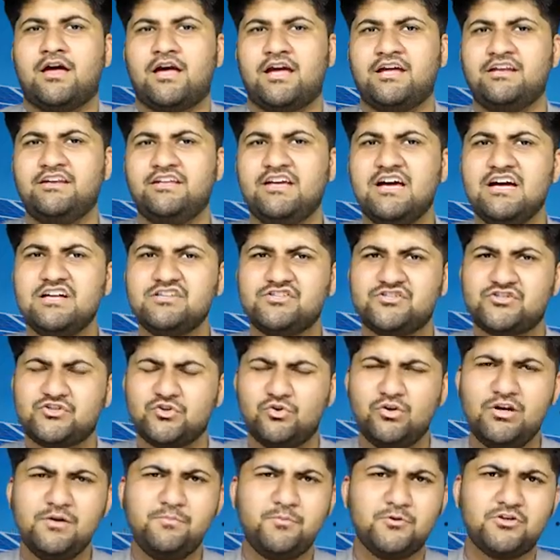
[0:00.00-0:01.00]
India's
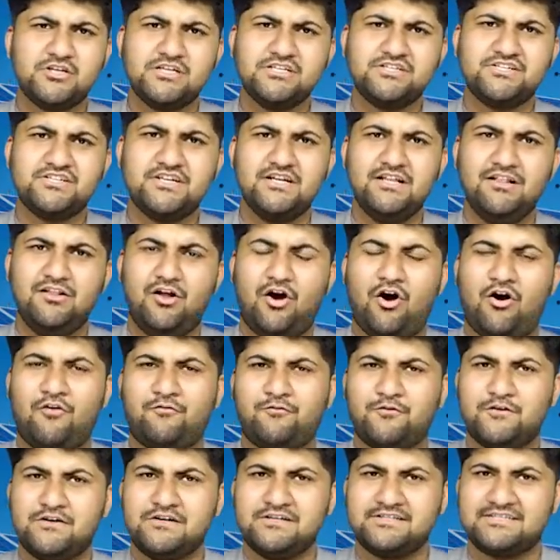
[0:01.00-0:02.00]
solar potential
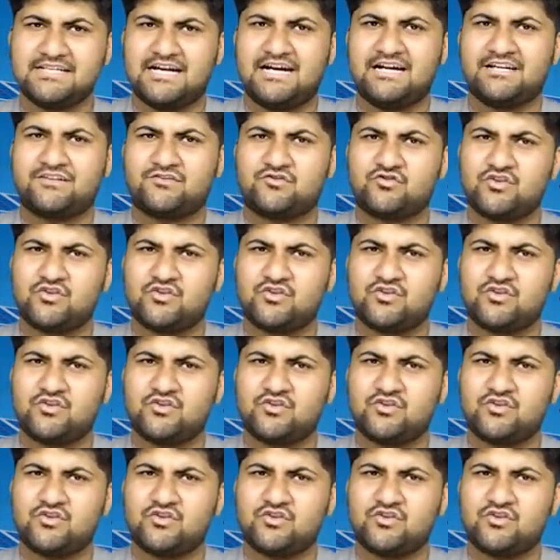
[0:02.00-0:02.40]
offers a